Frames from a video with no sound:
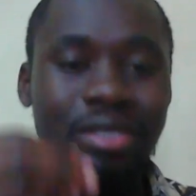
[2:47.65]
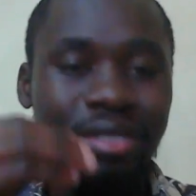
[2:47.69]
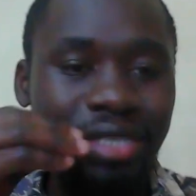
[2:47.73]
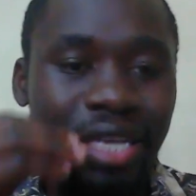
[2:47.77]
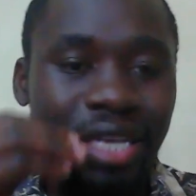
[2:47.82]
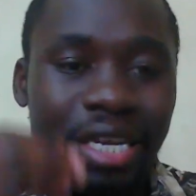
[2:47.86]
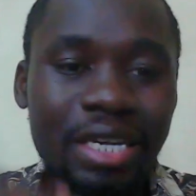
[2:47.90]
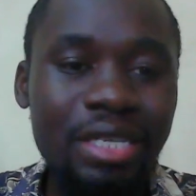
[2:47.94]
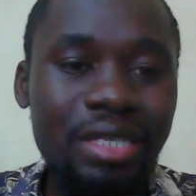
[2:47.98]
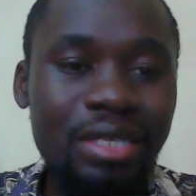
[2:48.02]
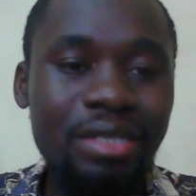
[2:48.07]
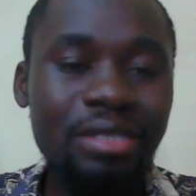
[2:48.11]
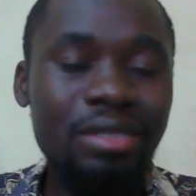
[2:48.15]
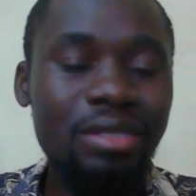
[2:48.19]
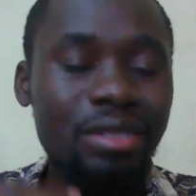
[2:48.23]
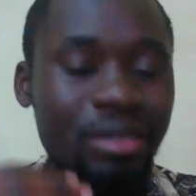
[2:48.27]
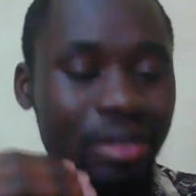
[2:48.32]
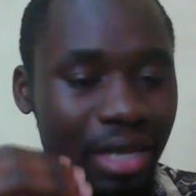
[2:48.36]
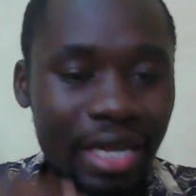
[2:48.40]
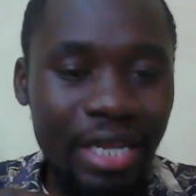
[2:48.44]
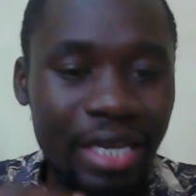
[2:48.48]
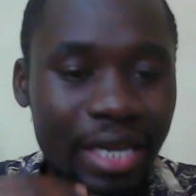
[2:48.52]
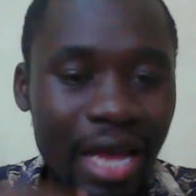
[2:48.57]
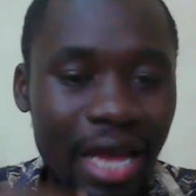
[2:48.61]

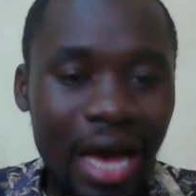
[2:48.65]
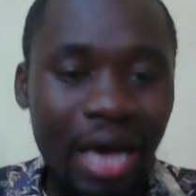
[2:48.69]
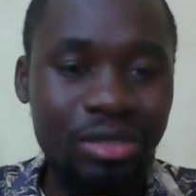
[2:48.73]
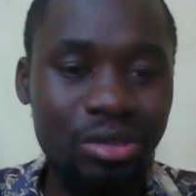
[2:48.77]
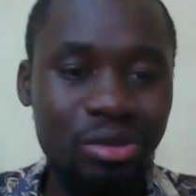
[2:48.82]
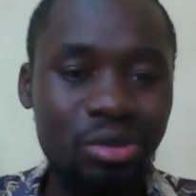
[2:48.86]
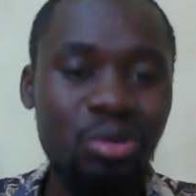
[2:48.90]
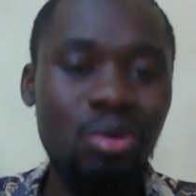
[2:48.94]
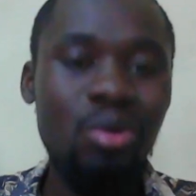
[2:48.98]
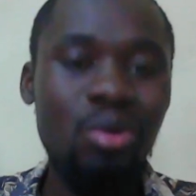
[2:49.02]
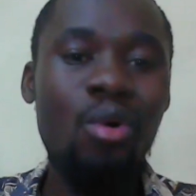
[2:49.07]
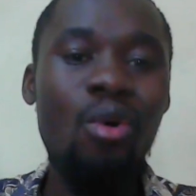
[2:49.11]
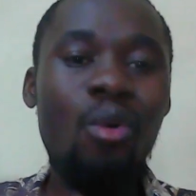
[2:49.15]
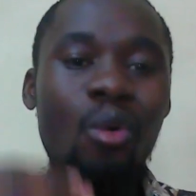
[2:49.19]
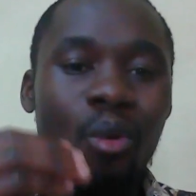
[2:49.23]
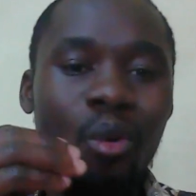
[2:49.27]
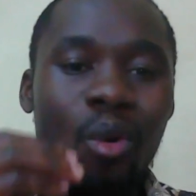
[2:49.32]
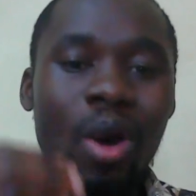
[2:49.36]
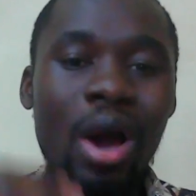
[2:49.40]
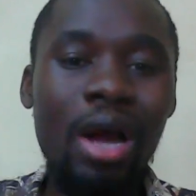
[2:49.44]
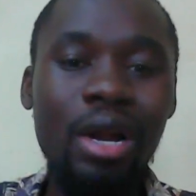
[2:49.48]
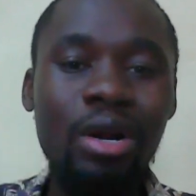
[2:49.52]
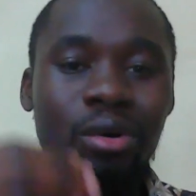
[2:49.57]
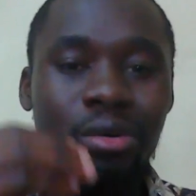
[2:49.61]
Leaders
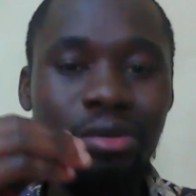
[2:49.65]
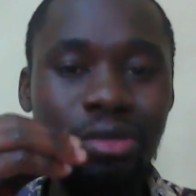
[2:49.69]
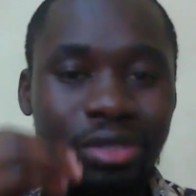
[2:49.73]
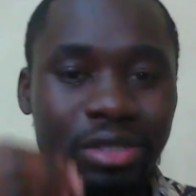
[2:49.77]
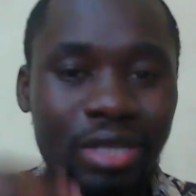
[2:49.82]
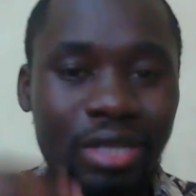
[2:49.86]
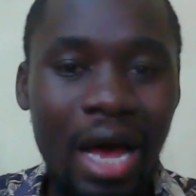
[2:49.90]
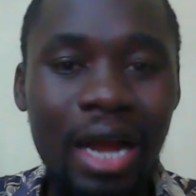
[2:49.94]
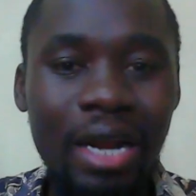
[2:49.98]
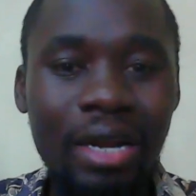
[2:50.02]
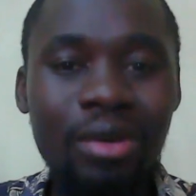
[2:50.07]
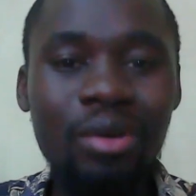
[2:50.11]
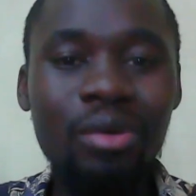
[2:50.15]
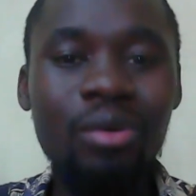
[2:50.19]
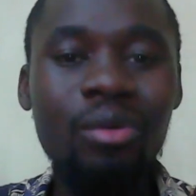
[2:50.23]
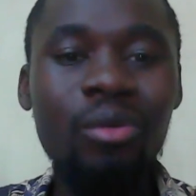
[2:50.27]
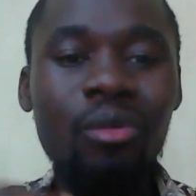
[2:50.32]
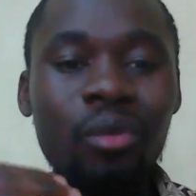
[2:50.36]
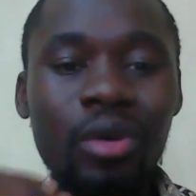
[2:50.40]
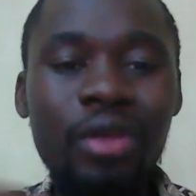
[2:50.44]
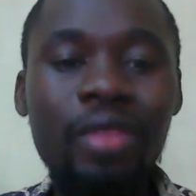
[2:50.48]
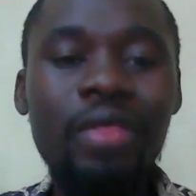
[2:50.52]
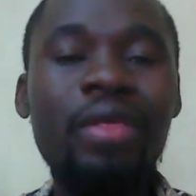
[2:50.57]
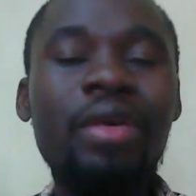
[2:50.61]
who are concerned
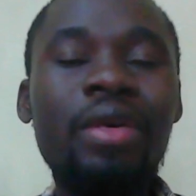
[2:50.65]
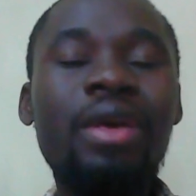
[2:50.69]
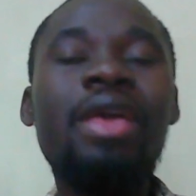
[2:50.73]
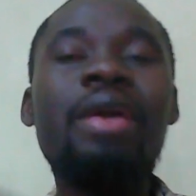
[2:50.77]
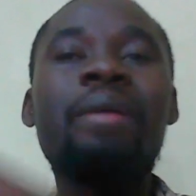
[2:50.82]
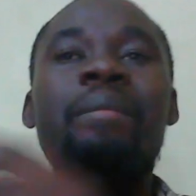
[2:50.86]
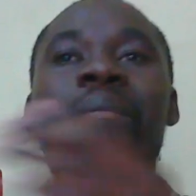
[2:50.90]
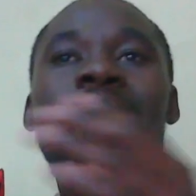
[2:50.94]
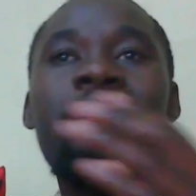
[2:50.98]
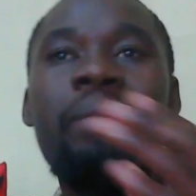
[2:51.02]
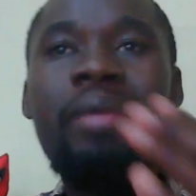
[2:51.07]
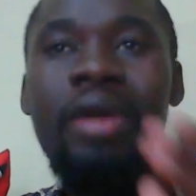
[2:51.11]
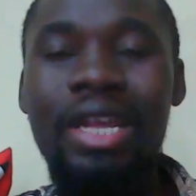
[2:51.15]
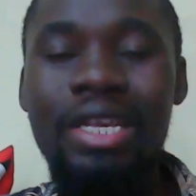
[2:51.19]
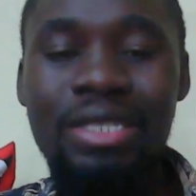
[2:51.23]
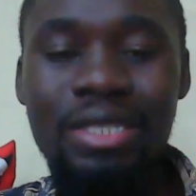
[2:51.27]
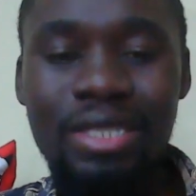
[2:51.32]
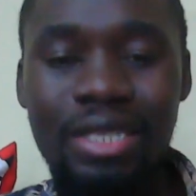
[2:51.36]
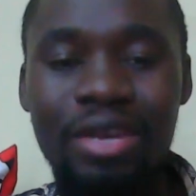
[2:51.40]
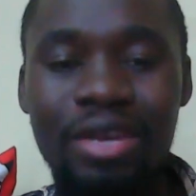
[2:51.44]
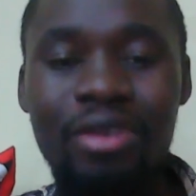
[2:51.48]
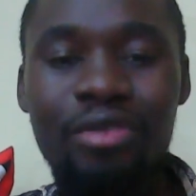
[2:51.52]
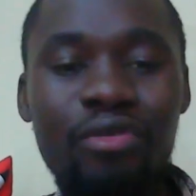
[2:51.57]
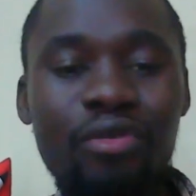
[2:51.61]
with
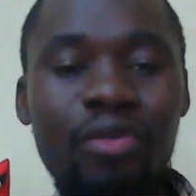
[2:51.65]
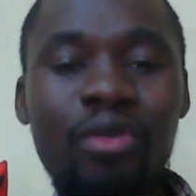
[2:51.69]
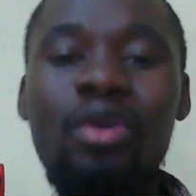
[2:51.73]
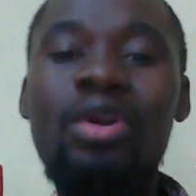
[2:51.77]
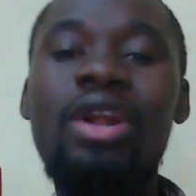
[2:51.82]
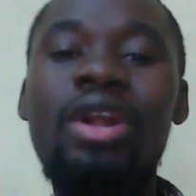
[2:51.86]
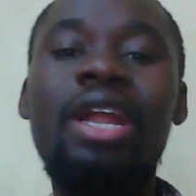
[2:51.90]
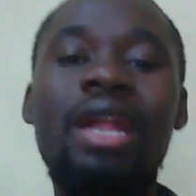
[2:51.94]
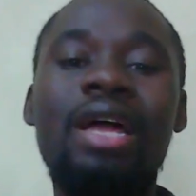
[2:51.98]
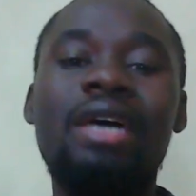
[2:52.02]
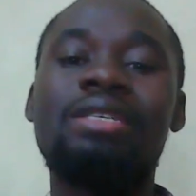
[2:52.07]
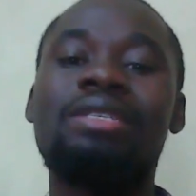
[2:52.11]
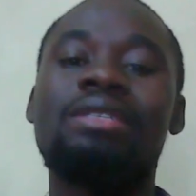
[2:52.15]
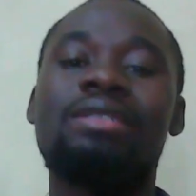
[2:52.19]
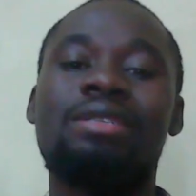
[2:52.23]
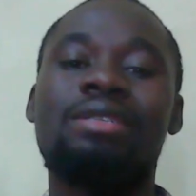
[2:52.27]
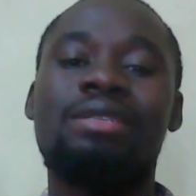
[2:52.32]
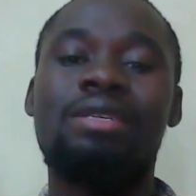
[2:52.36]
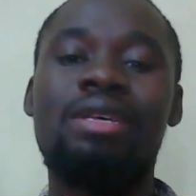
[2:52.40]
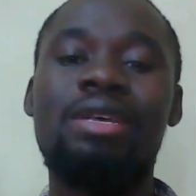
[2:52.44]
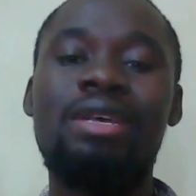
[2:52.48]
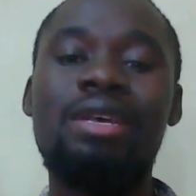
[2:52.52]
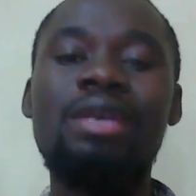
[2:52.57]
impressing foreigners,